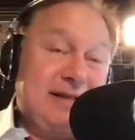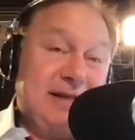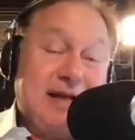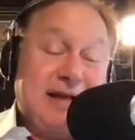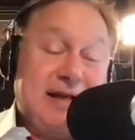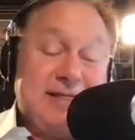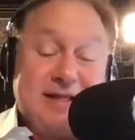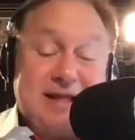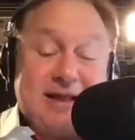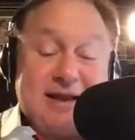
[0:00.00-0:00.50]

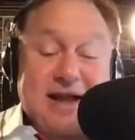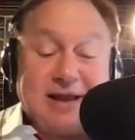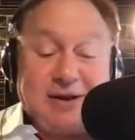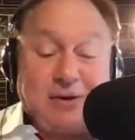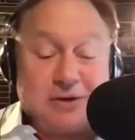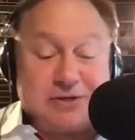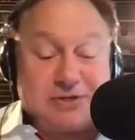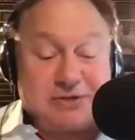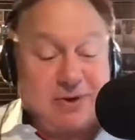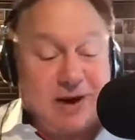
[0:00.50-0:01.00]
And I
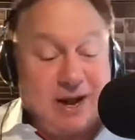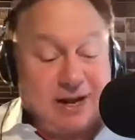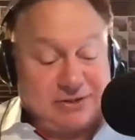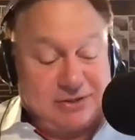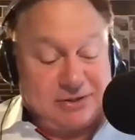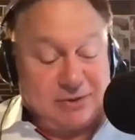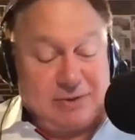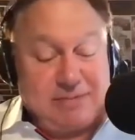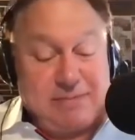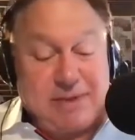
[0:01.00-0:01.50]
lost track,
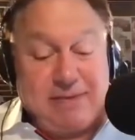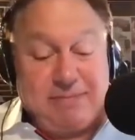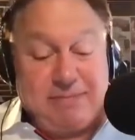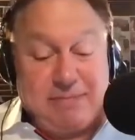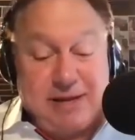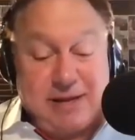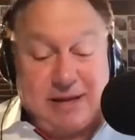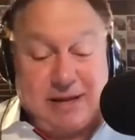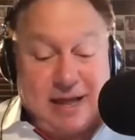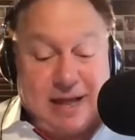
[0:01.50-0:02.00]
so it may
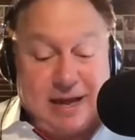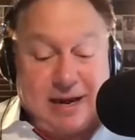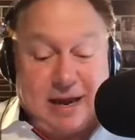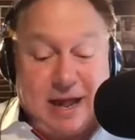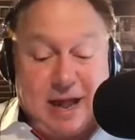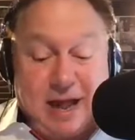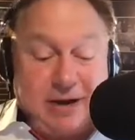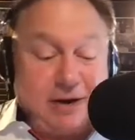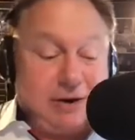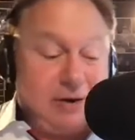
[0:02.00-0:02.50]
be a lot
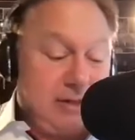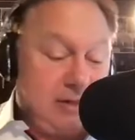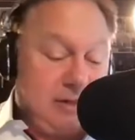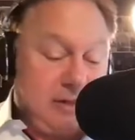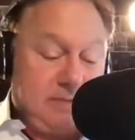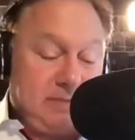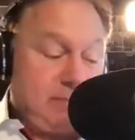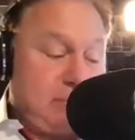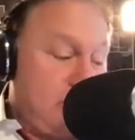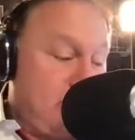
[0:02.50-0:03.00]
higher at
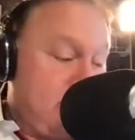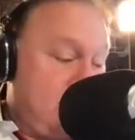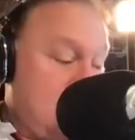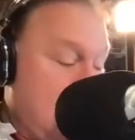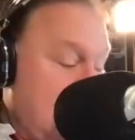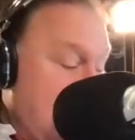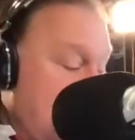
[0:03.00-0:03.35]
this point.